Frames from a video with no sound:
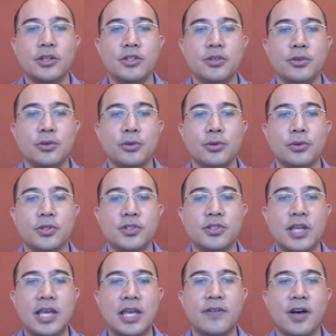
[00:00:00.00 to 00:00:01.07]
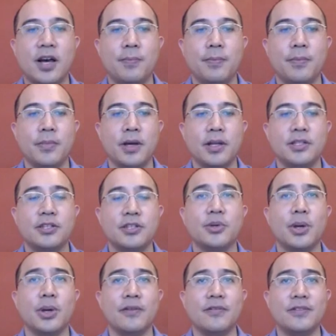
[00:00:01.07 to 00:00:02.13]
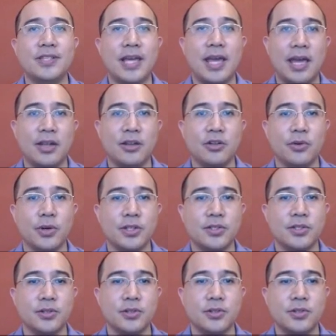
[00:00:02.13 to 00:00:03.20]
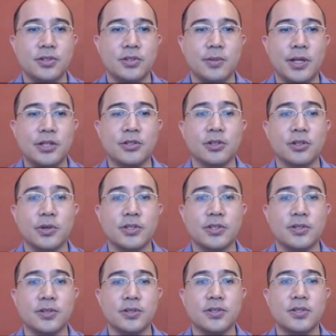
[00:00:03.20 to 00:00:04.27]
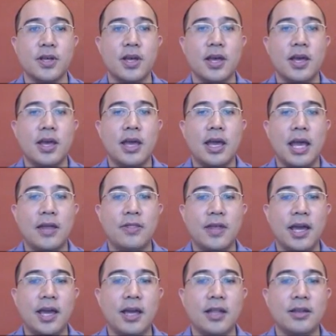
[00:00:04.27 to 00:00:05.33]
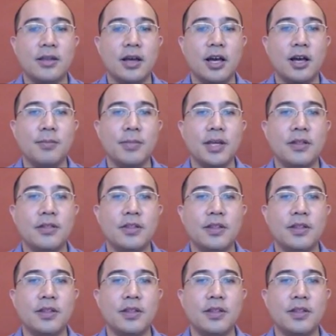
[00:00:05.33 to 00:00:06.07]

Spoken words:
to save up until you have 10 crystals, dimensional crystals, and then in